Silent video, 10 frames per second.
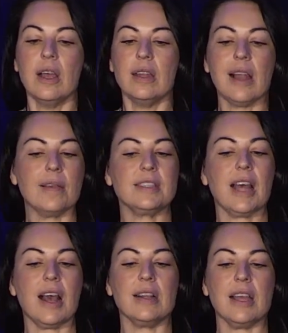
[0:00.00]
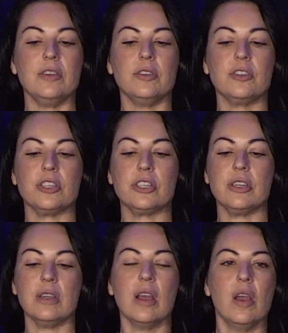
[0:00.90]
lifestyle, and
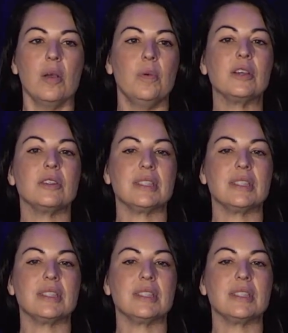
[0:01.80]
nutrition, we could